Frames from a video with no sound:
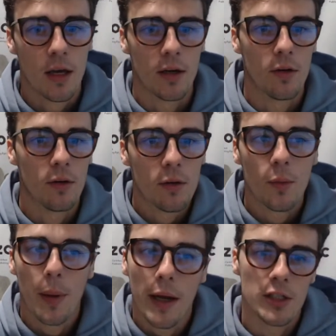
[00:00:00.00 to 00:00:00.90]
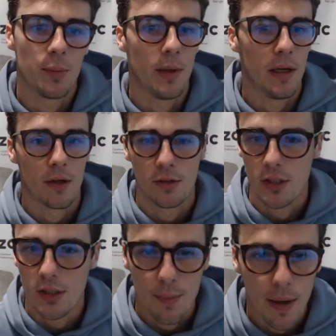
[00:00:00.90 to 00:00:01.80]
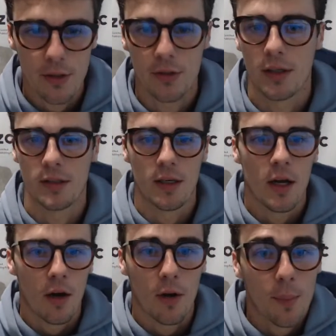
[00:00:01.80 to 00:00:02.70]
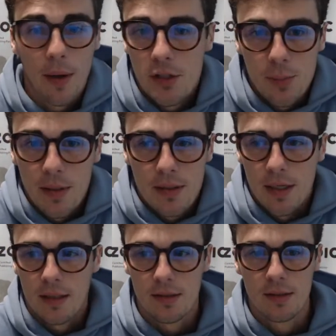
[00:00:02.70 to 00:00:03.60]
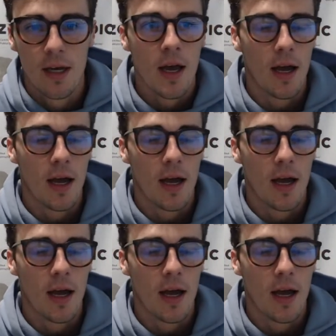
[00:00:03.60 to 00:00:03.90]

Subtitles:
Google PageSpeed or GTmetrix or PageSpeed tests?